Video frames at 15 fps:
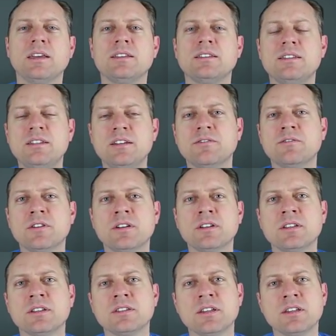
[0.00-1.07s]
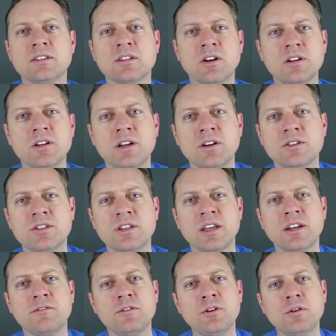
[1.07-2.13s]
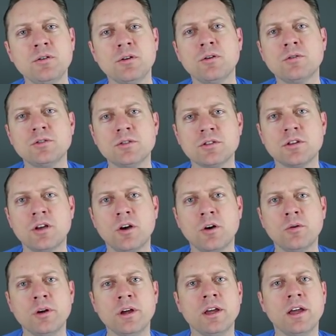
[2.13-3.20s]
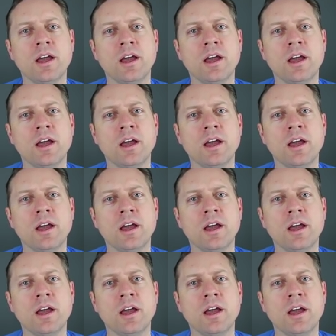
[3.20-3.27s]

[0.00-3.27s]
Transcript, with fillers: It's different. It's it's hard to understand if you don't go slow